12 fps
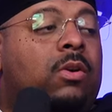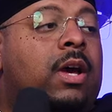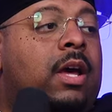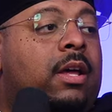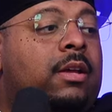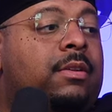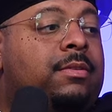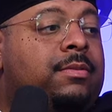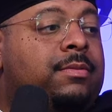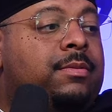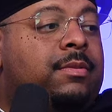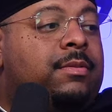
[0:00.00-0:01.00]
a little head.
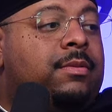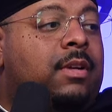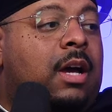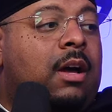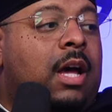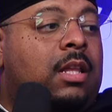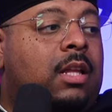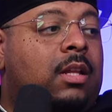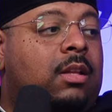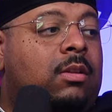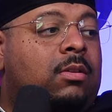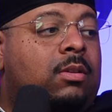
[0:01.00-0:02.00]
I think
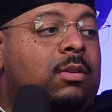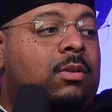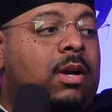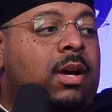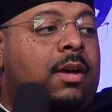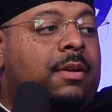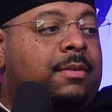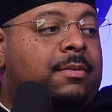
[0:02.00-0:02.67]
niggas want a little head.